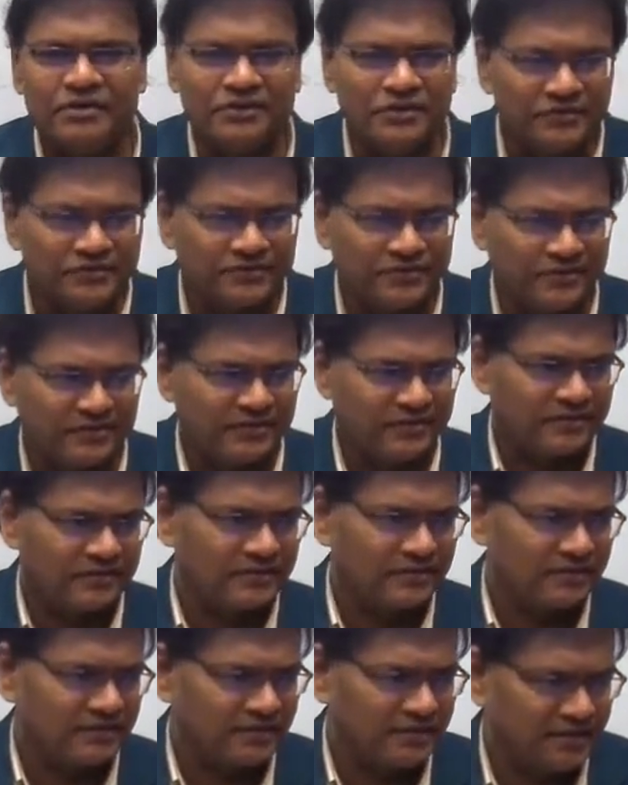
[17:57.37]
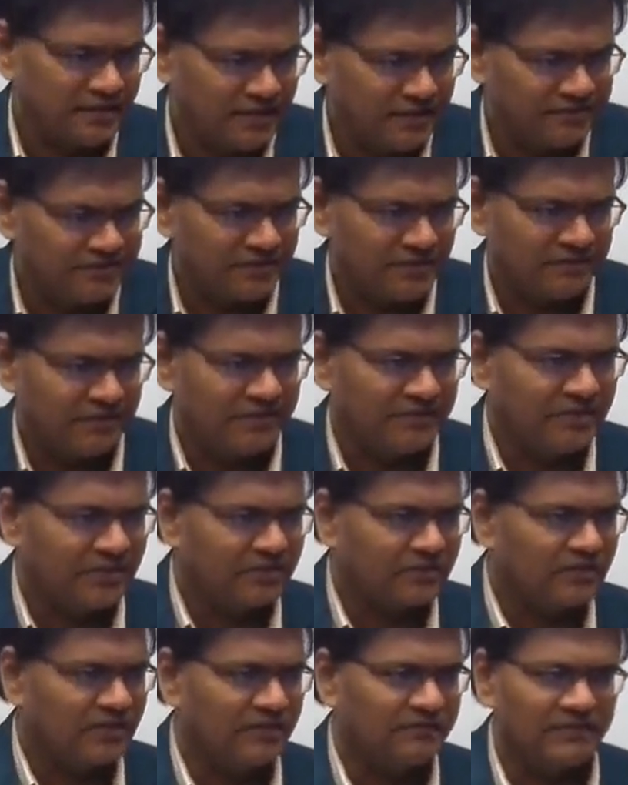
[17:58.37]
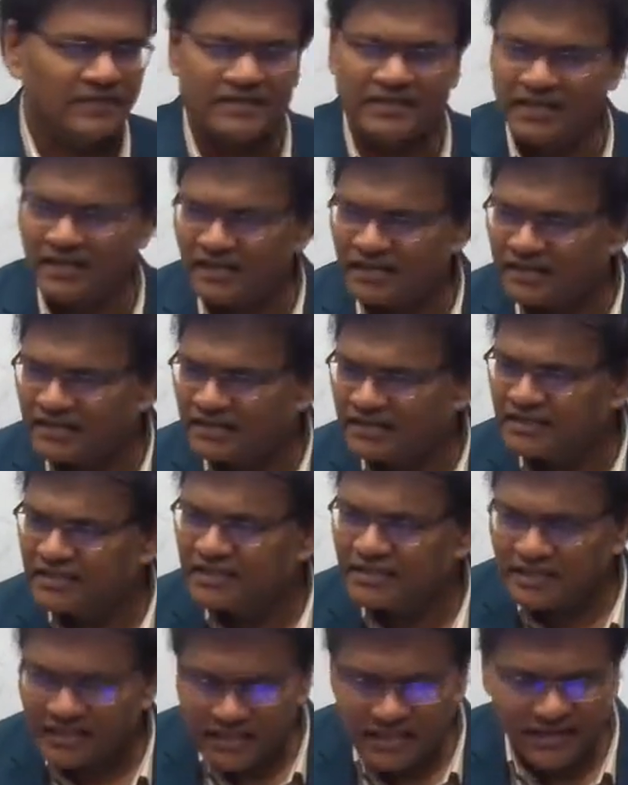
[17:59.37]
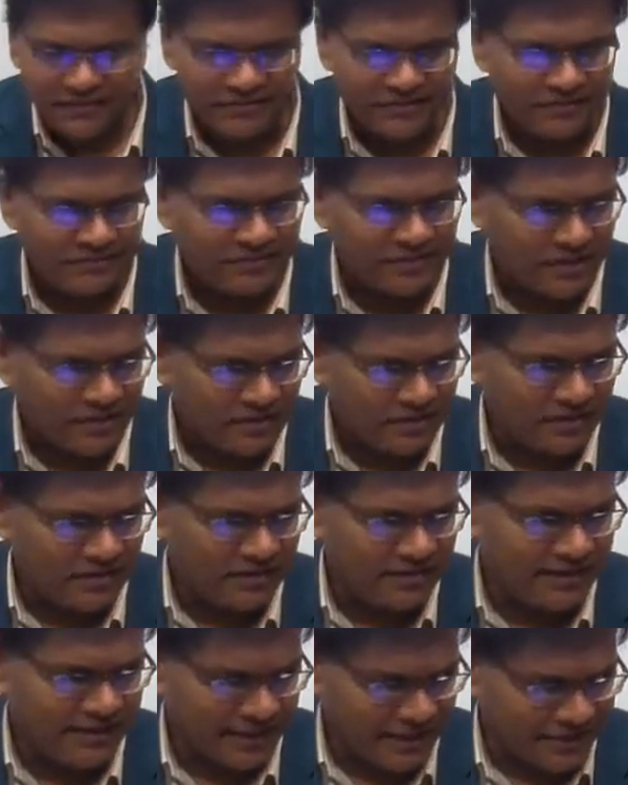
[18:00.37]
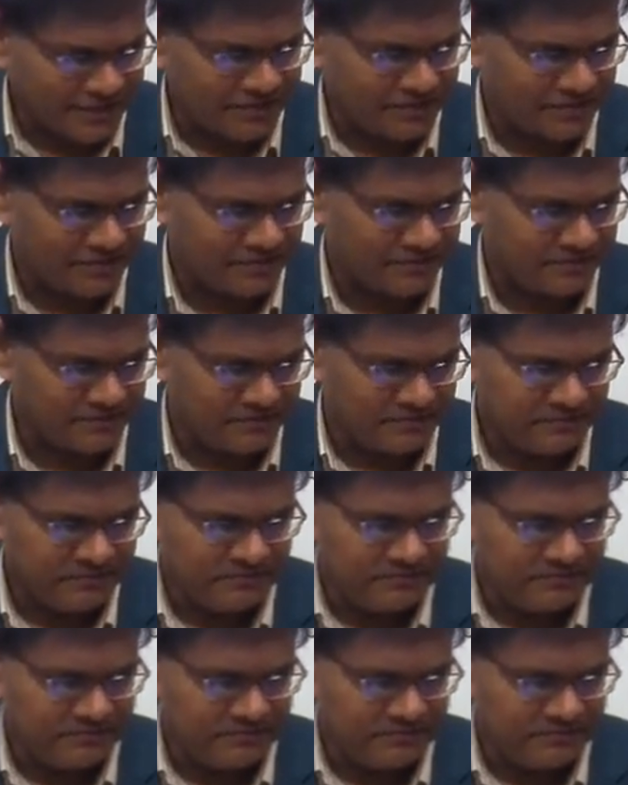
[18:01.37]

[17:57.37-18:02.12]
they produce is sufficient only for their consumption needs.